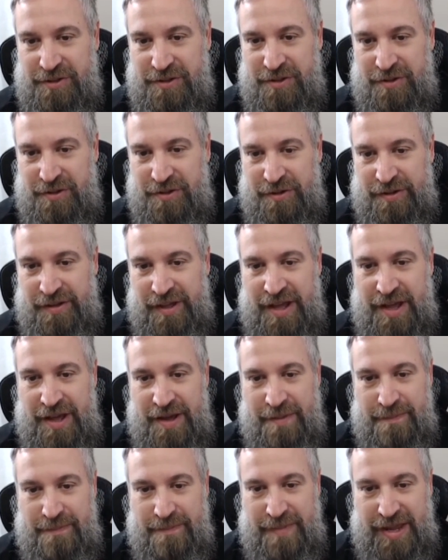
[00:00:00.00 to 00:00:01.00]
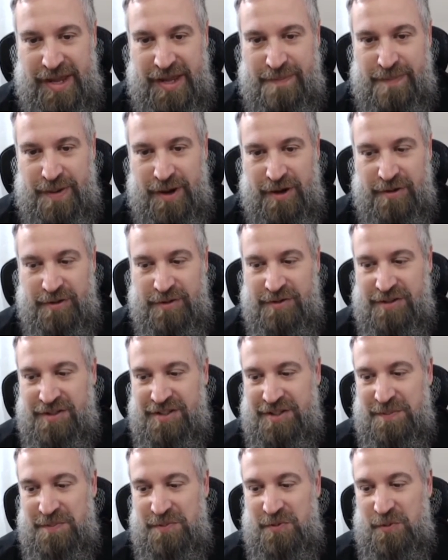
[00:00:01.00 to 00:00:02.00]
Bluetooth may pose
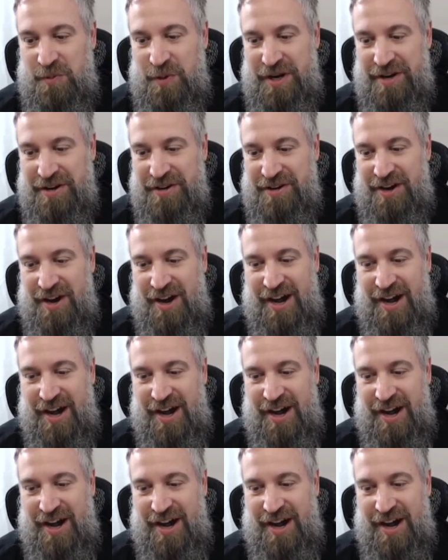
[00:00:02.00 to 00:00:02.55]
some weird